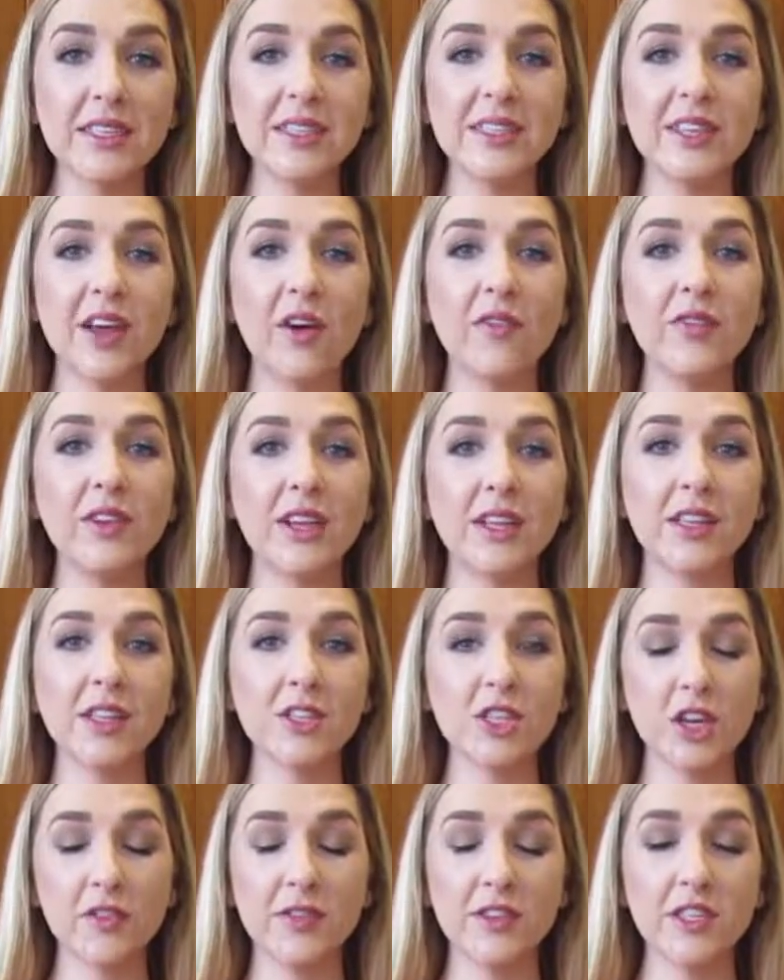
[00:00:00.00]
itself to get the
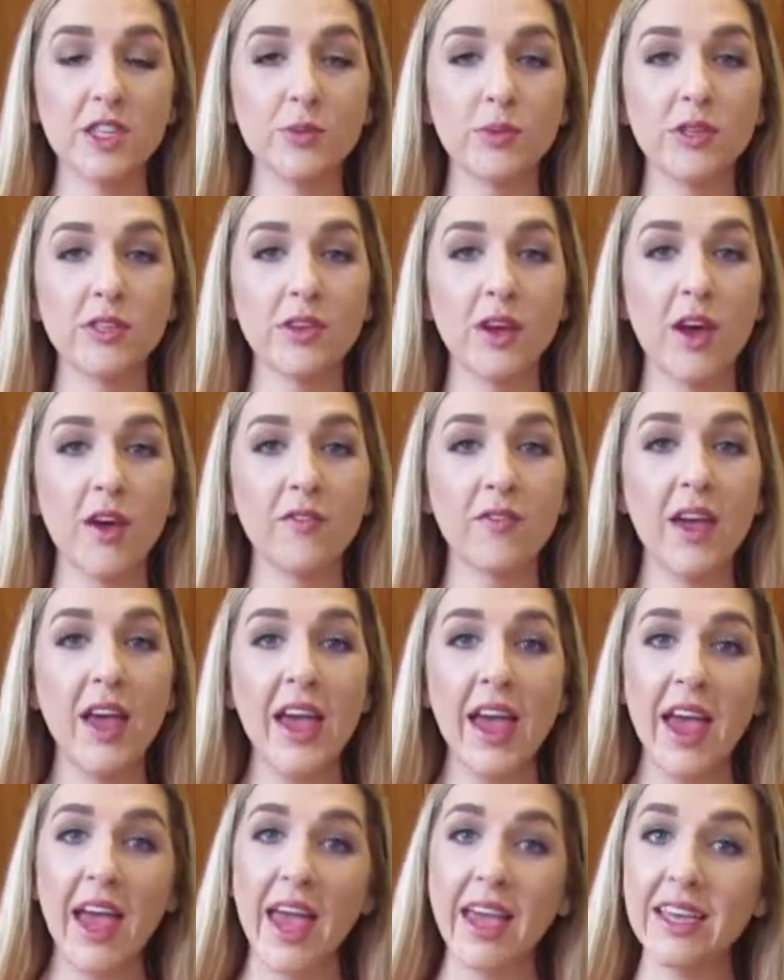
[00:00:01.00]
surface to resolve,
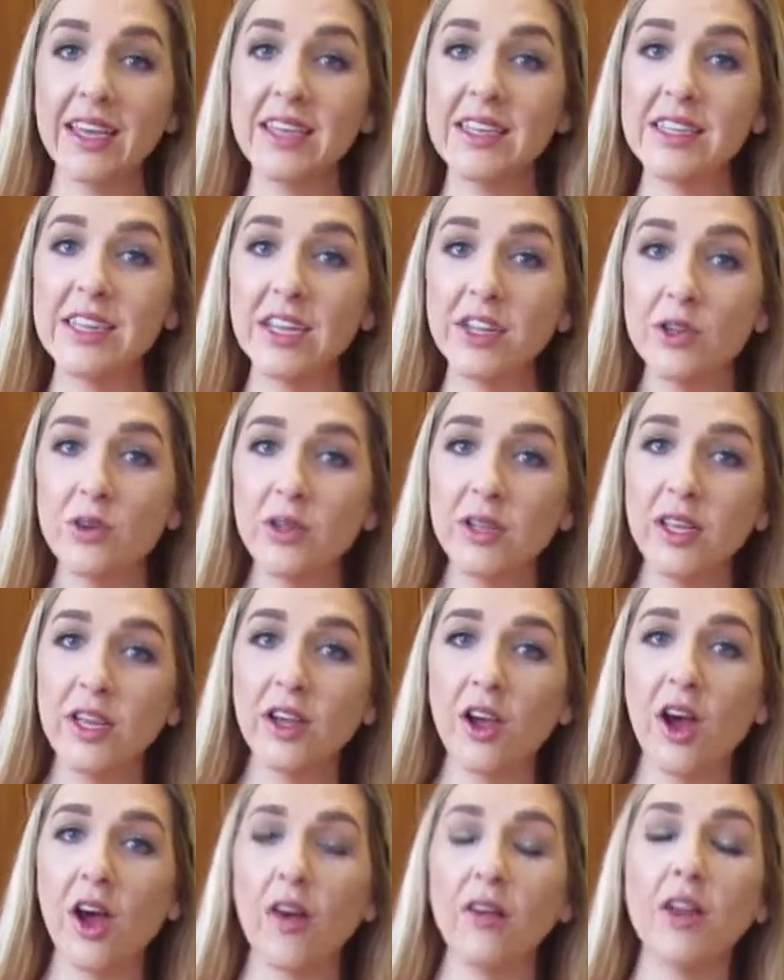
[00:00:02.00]
and continue
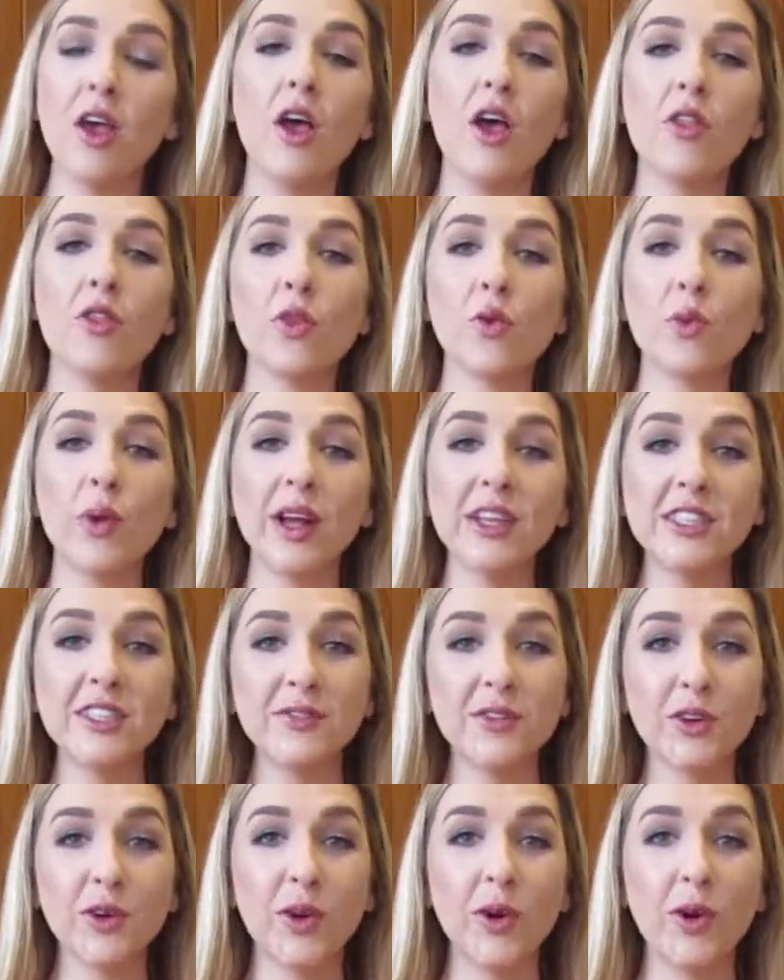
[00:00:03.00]
cleaning on the rest
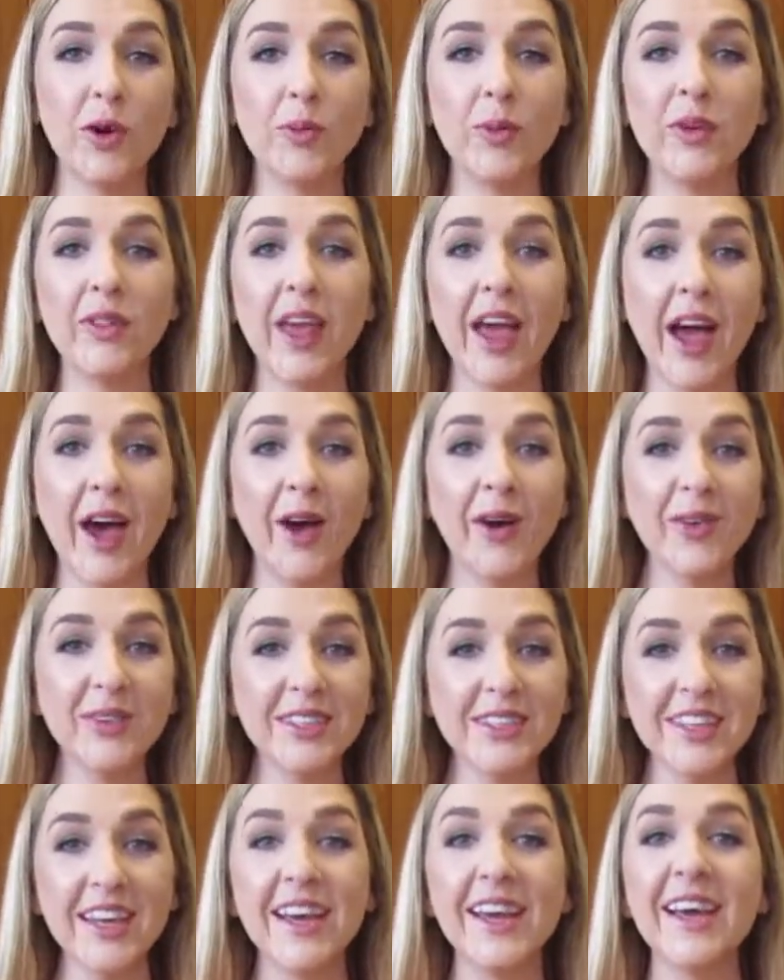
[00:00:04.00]
of your home
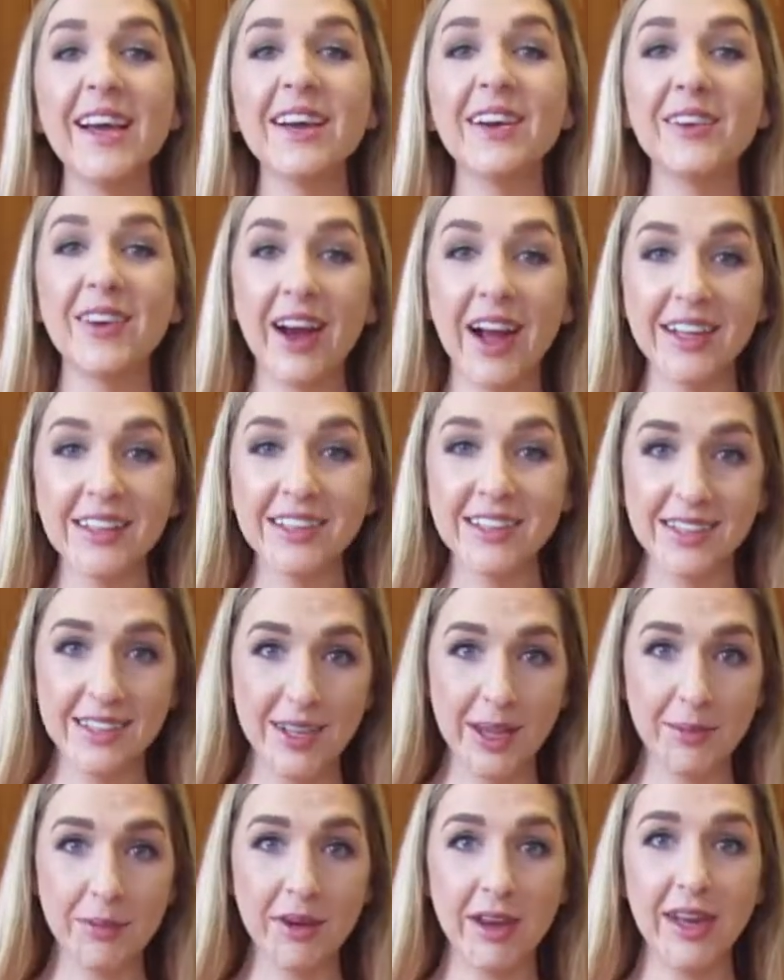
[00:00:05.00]
without
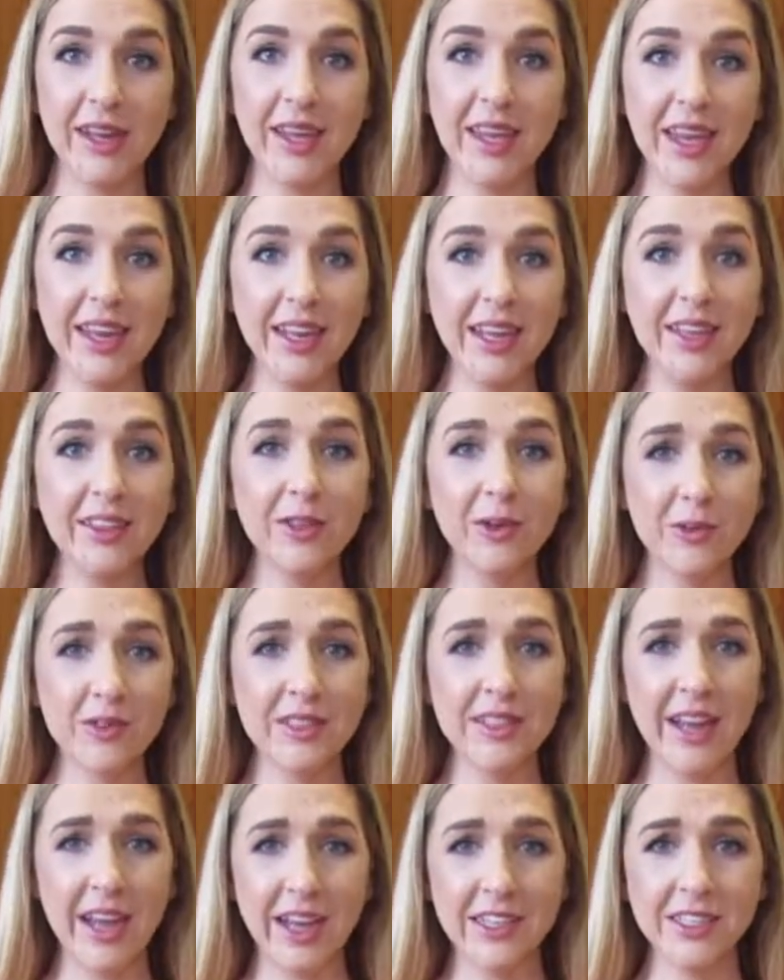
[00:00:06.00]
cross-contaminating any of
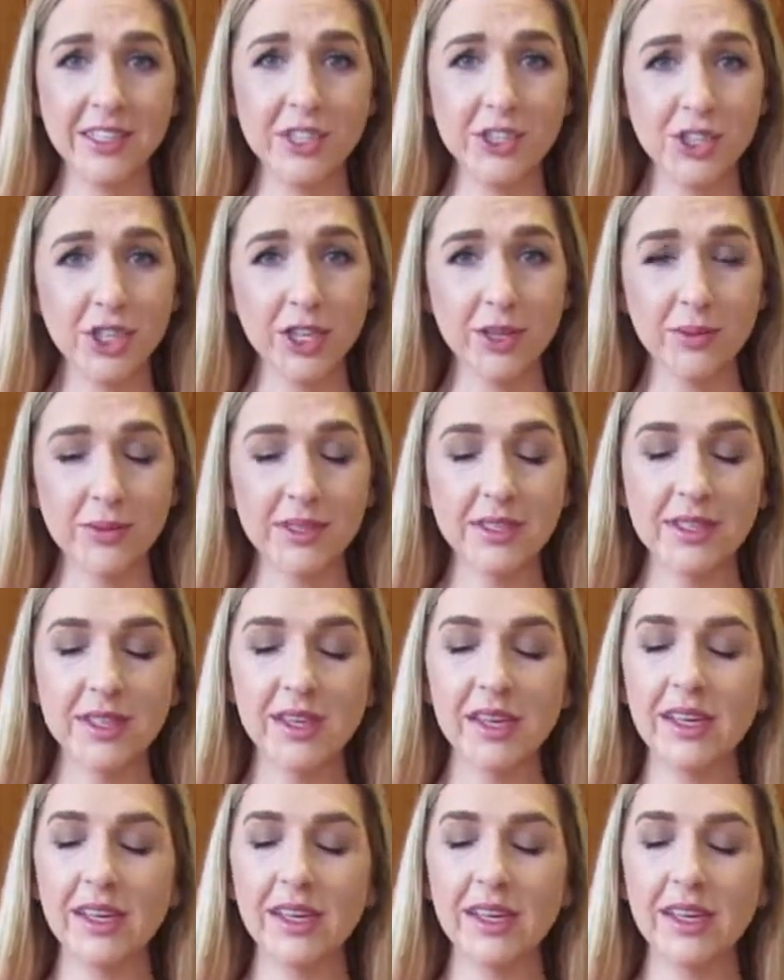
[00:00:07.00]
those nasty germs.